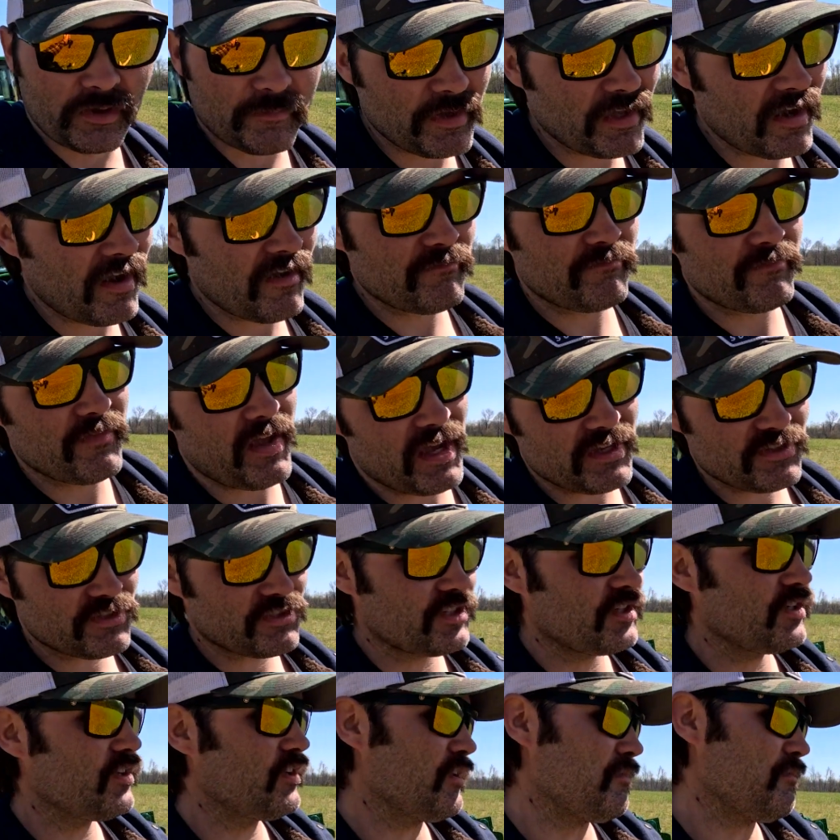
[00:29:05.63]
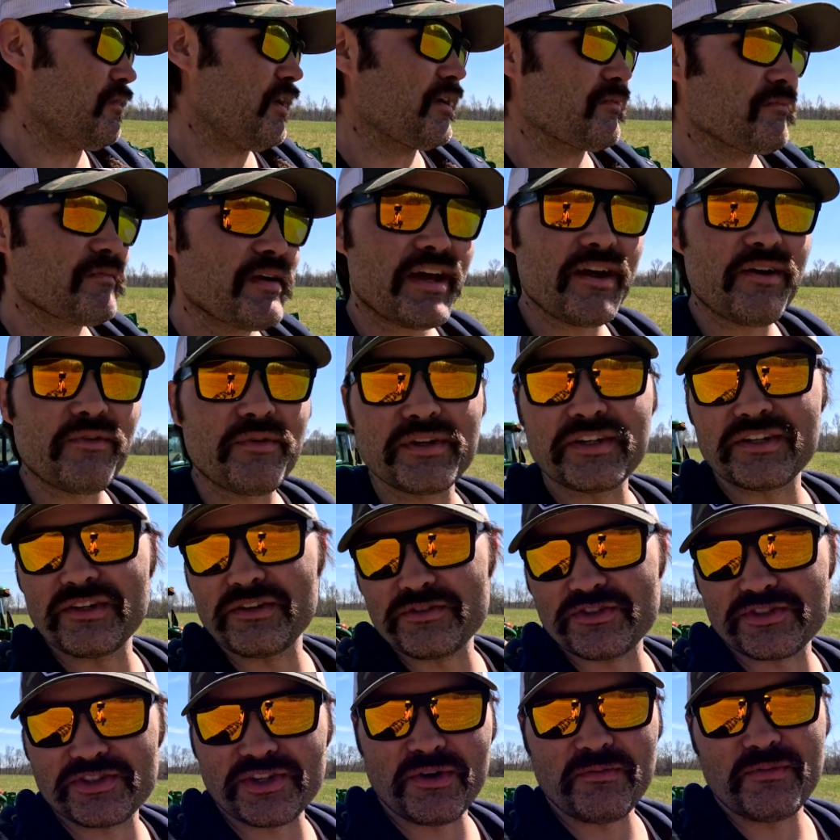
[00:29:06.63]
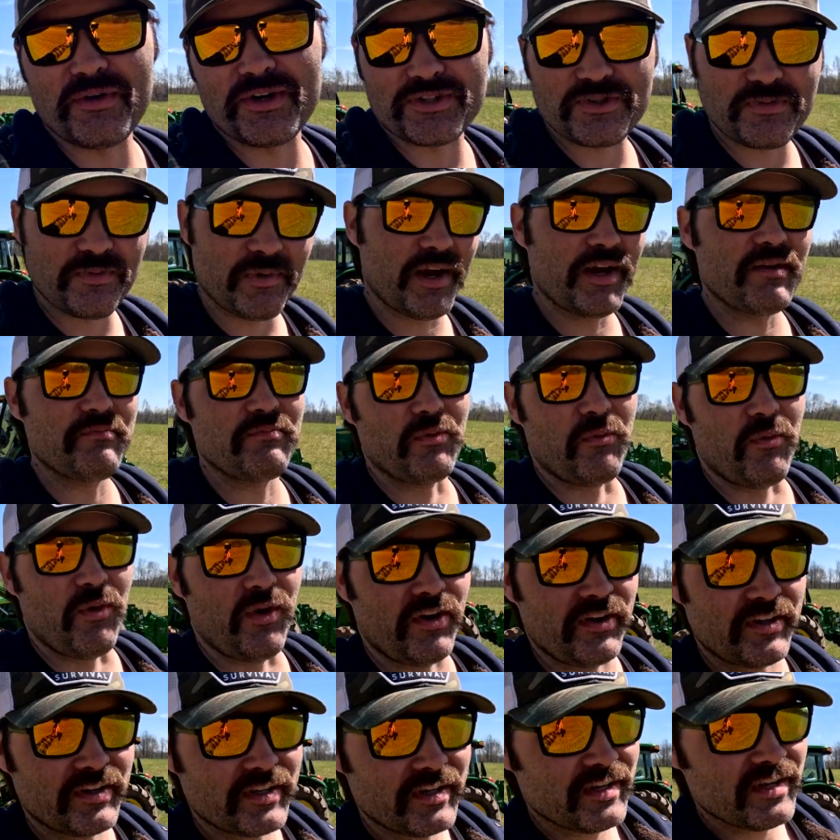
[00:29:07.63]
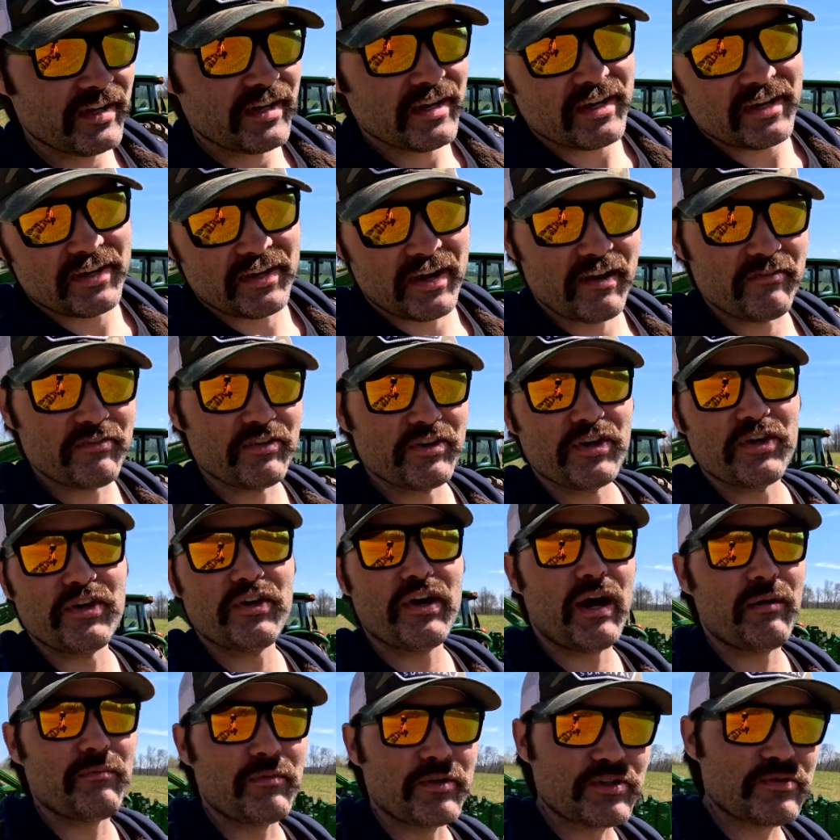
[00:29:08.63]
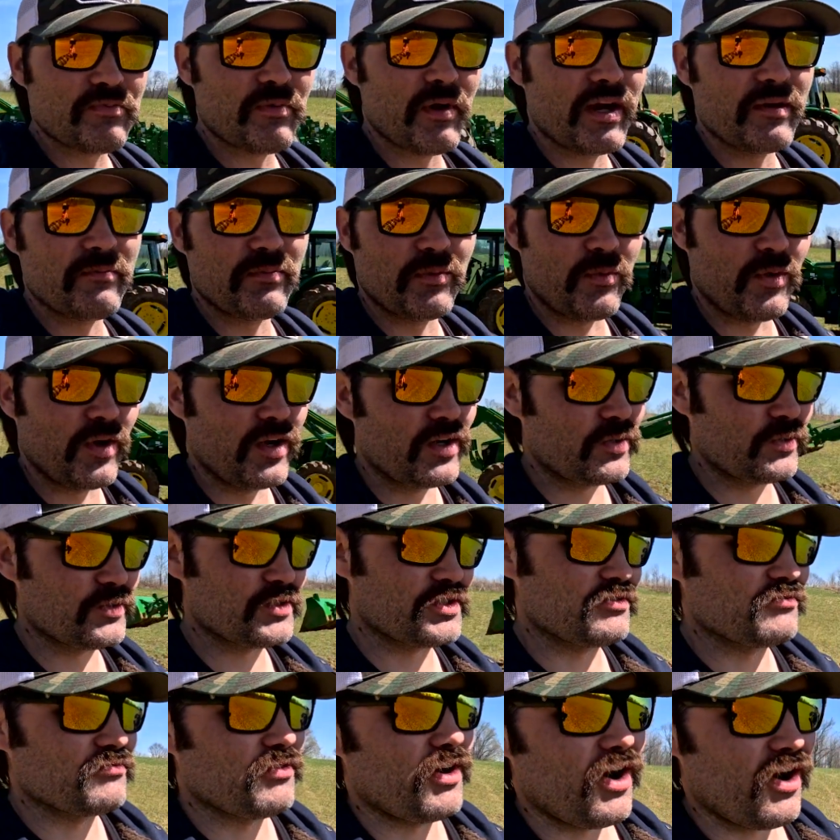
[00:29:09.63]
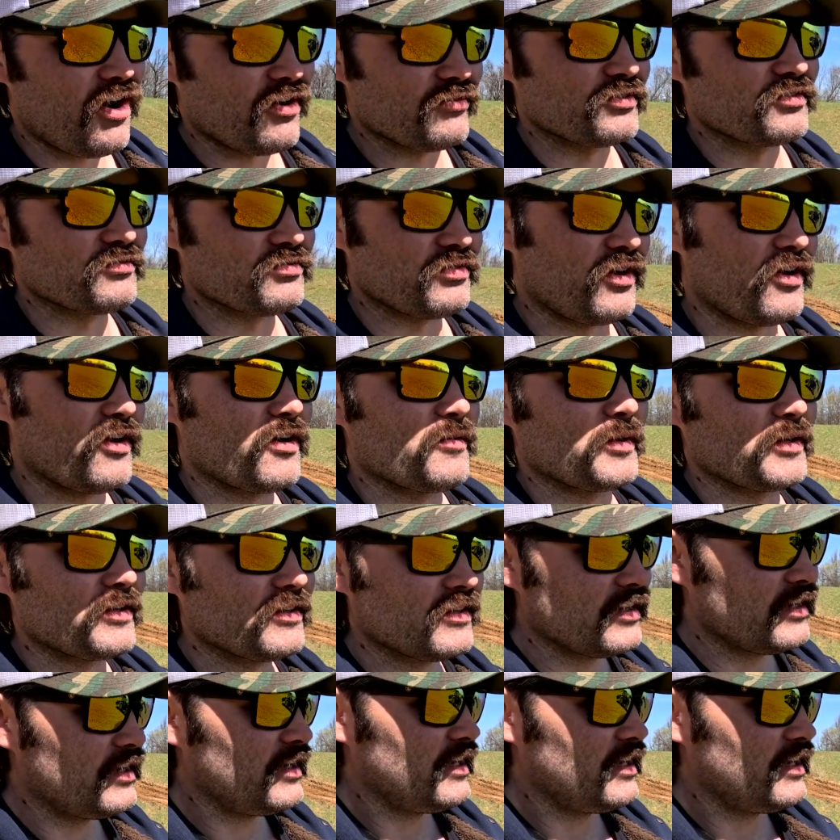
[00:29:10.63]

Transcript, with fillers: I mean, I, I still am like, man, we do so much paperwork. Never knew how much paperwork was involved in farming.